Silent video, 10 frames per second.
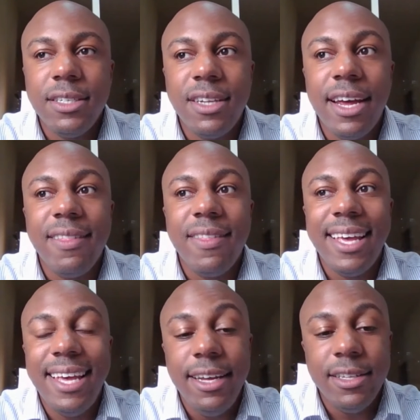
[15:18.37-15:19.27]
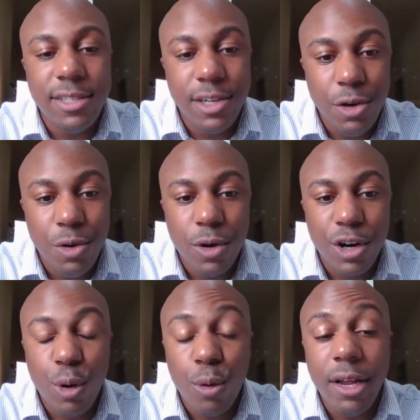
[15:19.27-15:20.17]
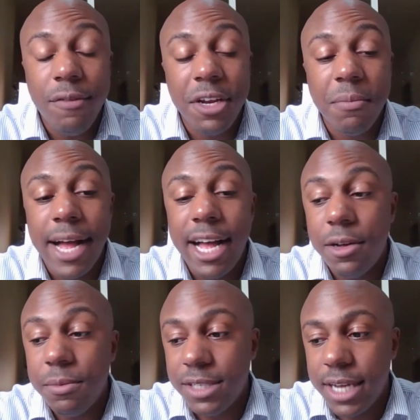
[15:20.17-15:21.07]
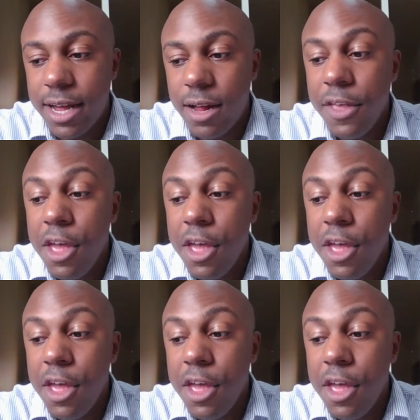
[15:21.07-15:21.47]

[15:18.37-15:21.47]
like the Keys to Newark, or even in my hometown,